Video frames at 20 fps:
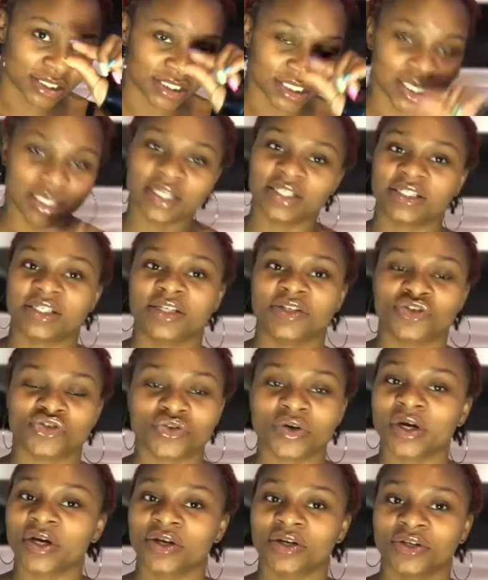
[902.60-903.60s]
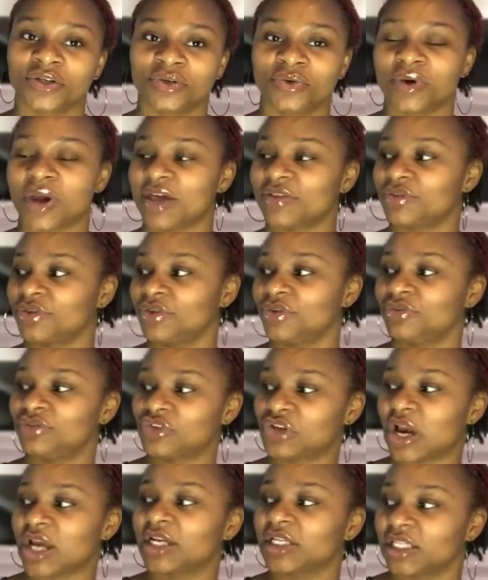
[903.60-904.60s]
things can trigger you after you've
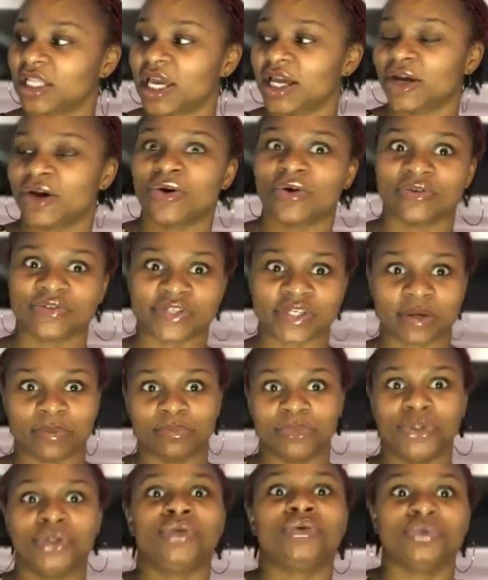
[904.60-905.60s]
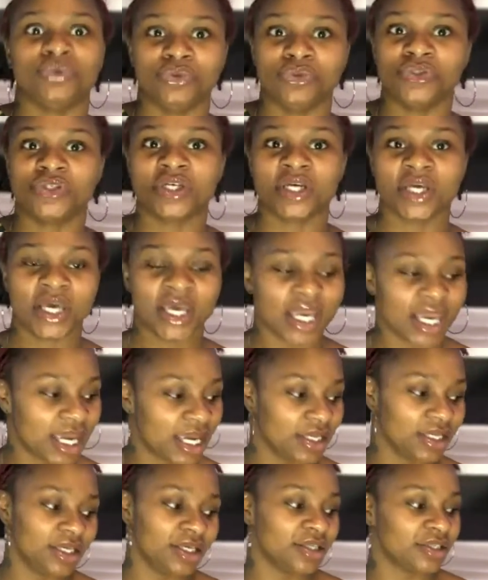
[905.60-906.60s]
tried to let go of something huge,
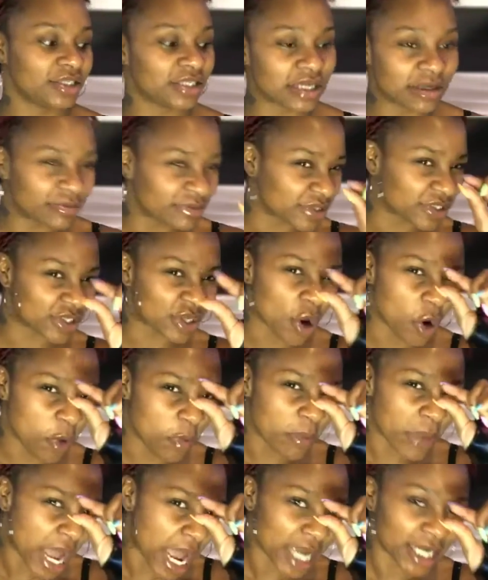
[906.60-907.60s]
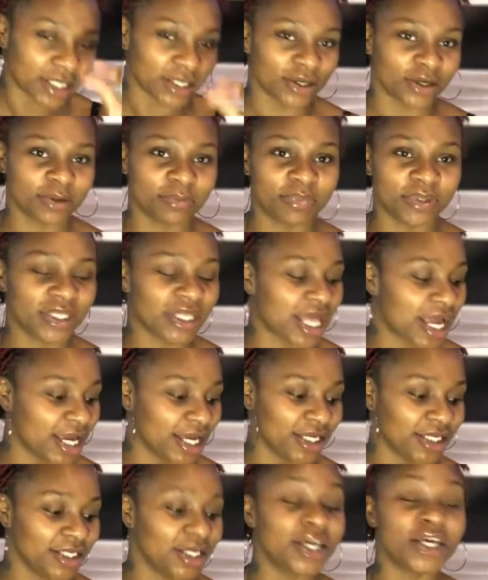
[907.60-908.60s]
and then something so minor be
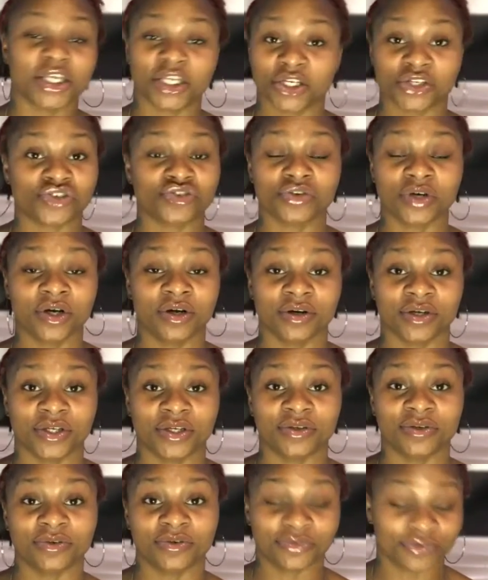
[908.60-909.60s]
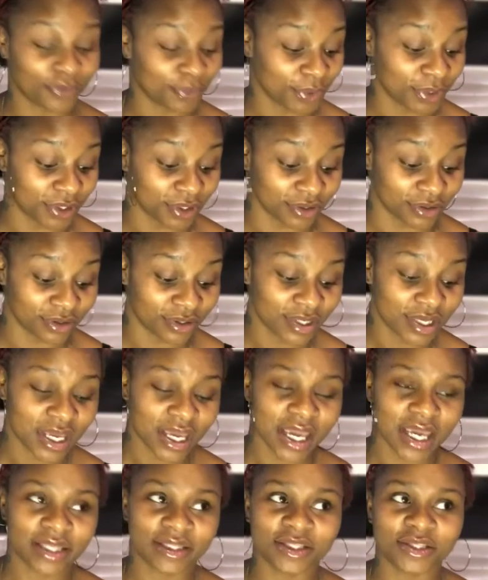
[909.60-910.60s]
like, it'll trigger you for real.
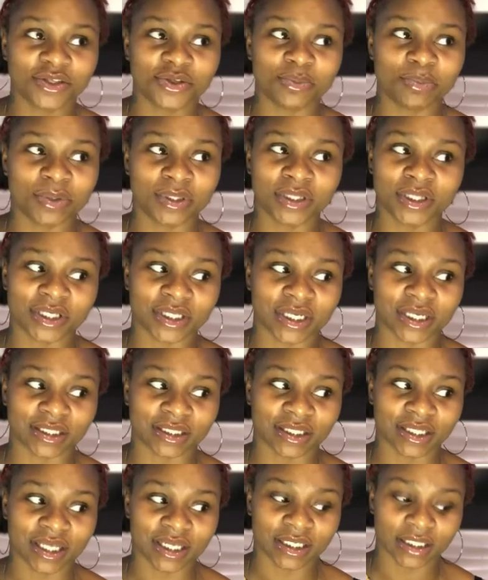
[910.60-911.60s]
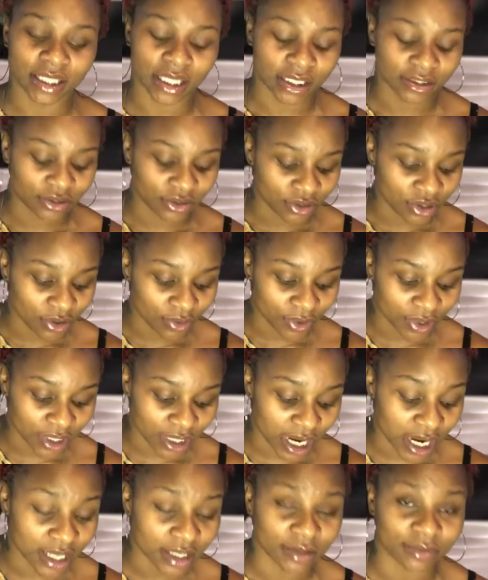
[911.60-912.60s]
And then you'd be looking at the lady like, you know what,
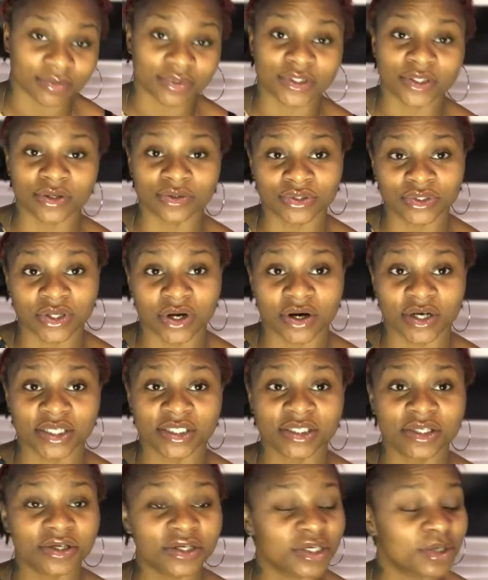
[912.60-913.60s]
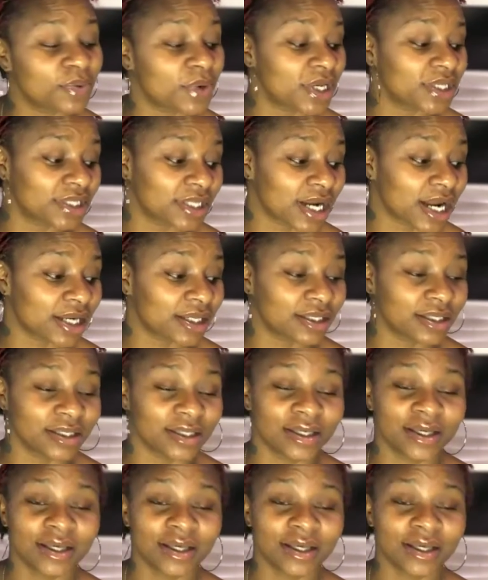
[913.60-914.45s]
I am so sorry. Is there any way that I could